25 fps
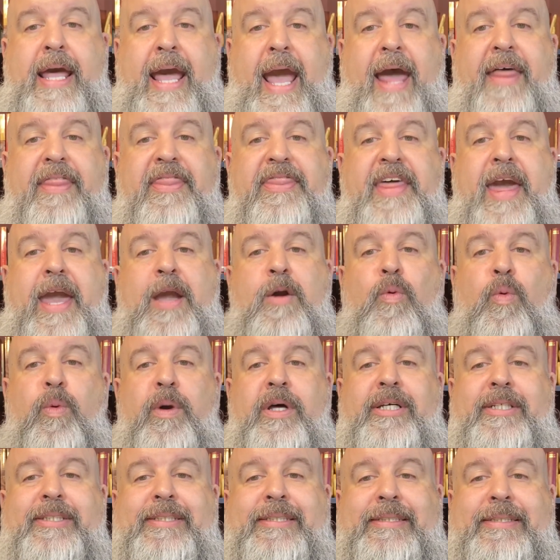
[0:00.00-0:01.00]
and they
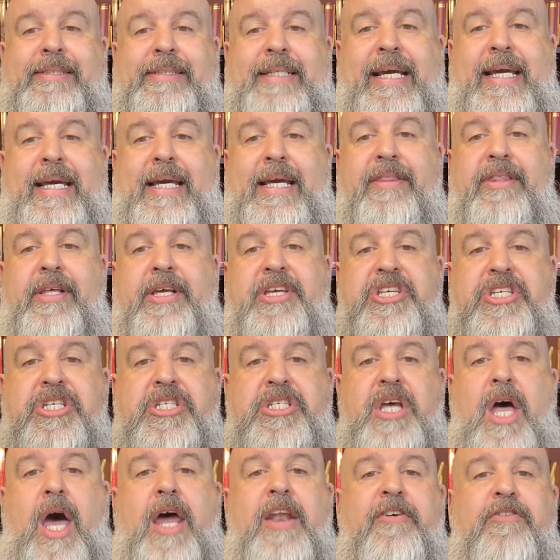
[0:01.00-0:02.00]
will see the
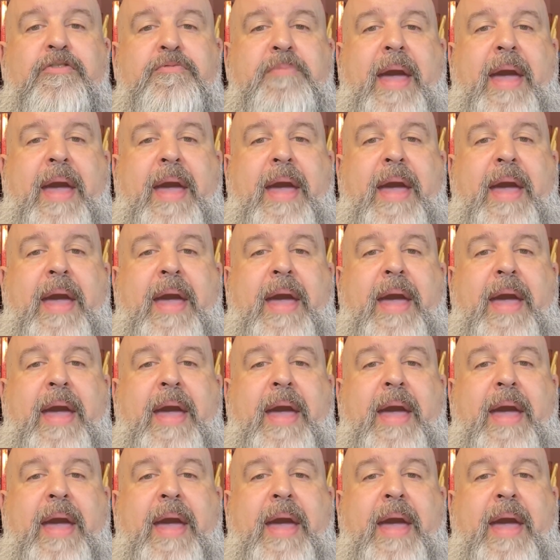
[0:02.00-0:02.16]
Son of